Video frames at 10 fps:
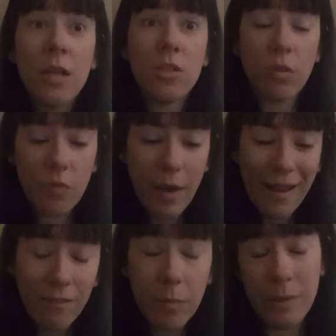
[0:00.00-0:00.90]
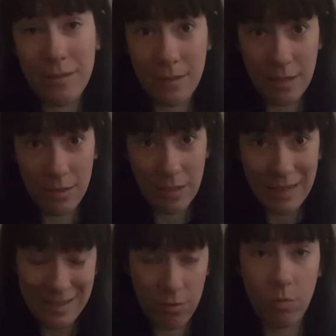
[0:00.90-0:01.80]
So if you haven't been to
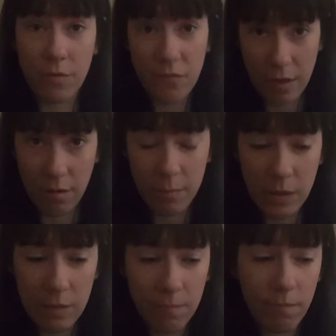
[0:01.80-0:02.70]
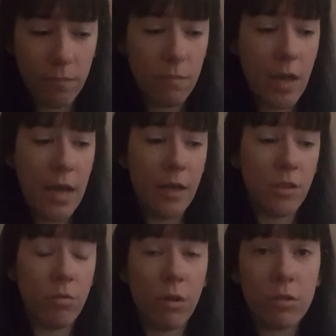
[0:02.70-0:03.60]
any sort of therapy
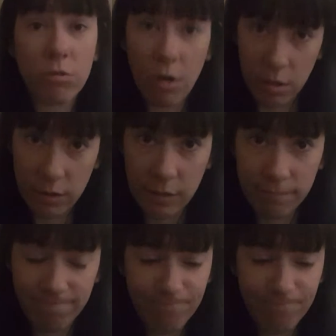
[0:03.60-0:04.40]
and you are struggling,